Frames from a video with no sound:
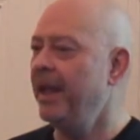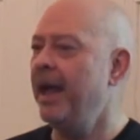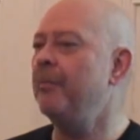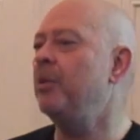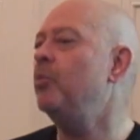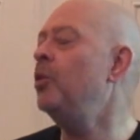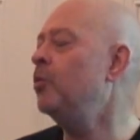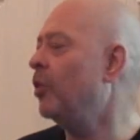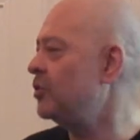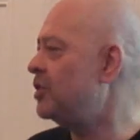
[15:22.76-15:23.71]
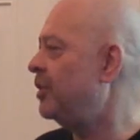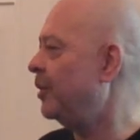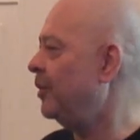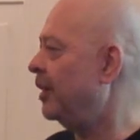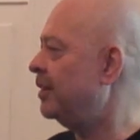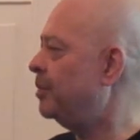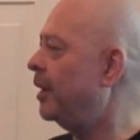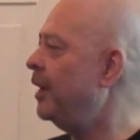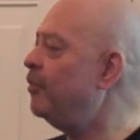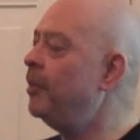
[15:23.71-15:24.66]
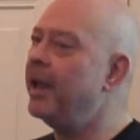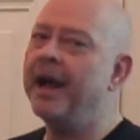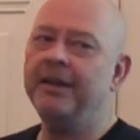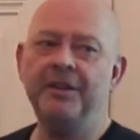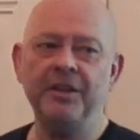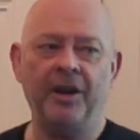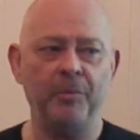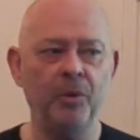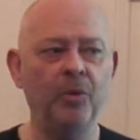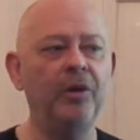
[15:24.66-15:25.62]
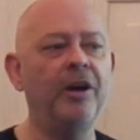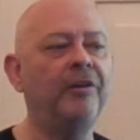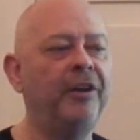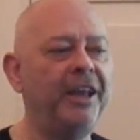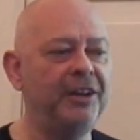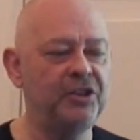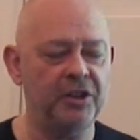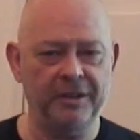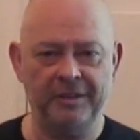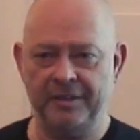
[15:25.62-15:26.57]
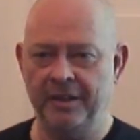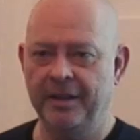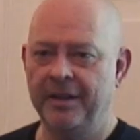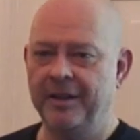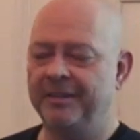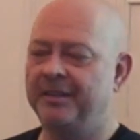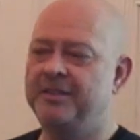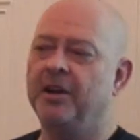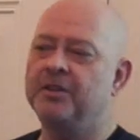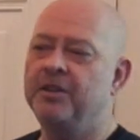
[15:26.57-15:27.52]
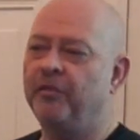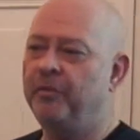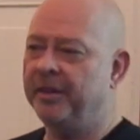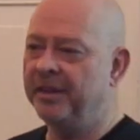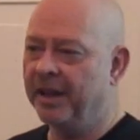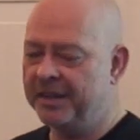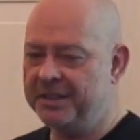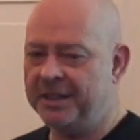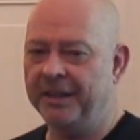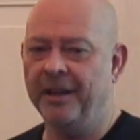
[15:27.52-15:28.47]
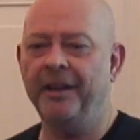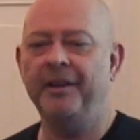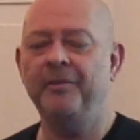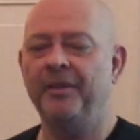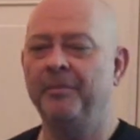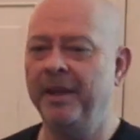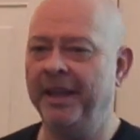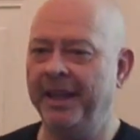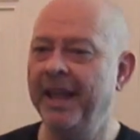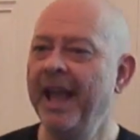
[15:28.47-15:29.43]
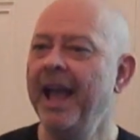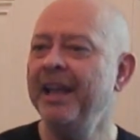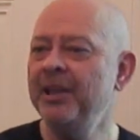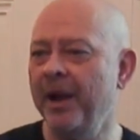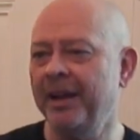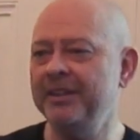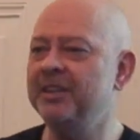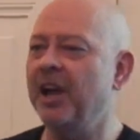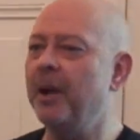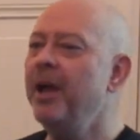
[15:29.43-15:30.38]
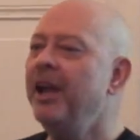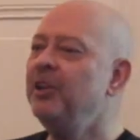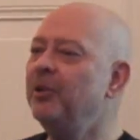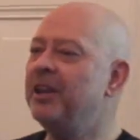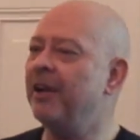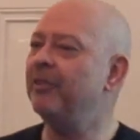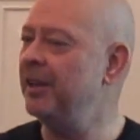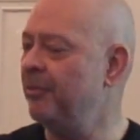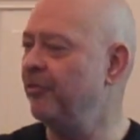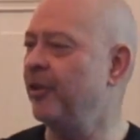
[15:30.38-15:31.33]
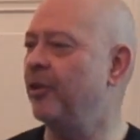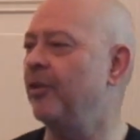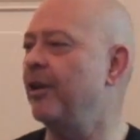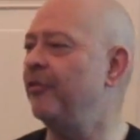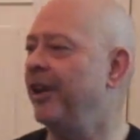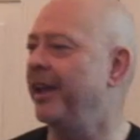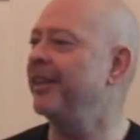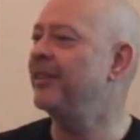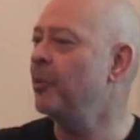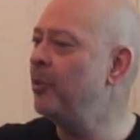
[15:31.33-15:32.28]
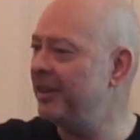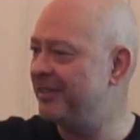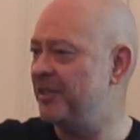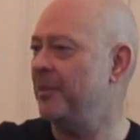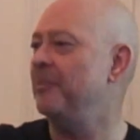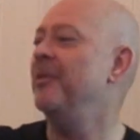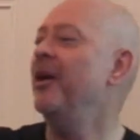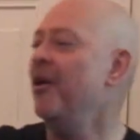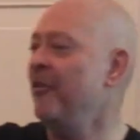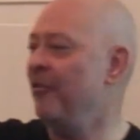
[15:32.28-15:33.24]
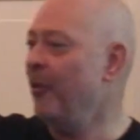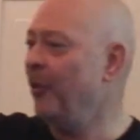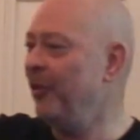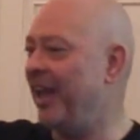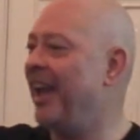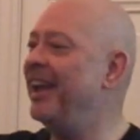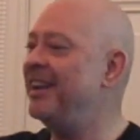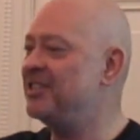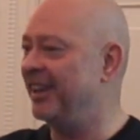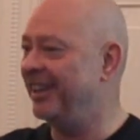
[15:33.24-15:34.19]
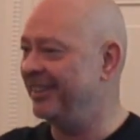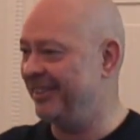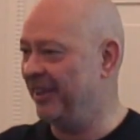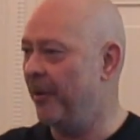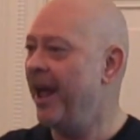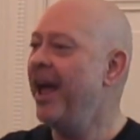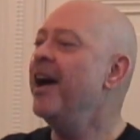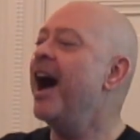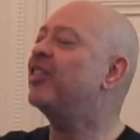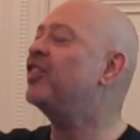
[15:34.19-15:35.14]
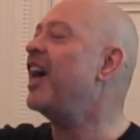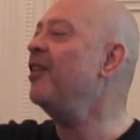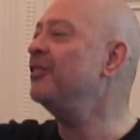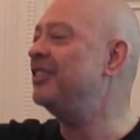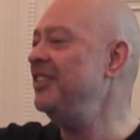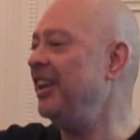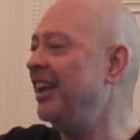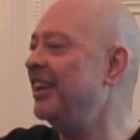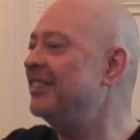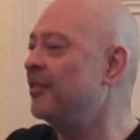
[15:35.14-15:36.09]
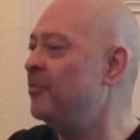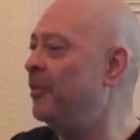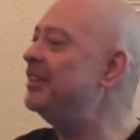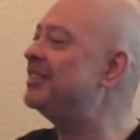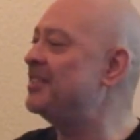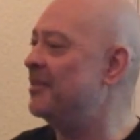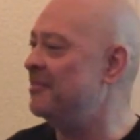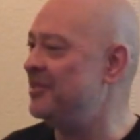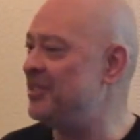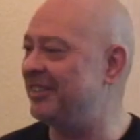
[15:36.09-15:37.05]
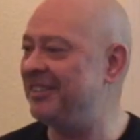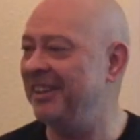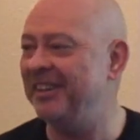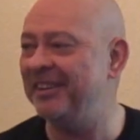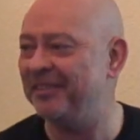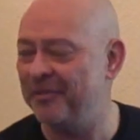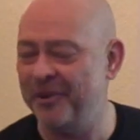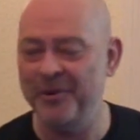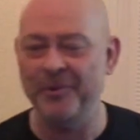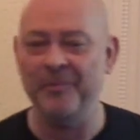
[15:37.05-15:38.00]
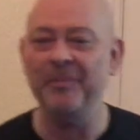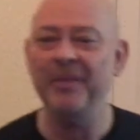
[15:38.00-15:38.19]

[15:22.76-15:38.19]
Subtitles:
I mean, we wouldn't want to do this, but if we added up all our ages, start off with 99 with me, you add it up, you'd have like an infographic, the wisdom of all the ages, 1,000 years of wisdom just in this room.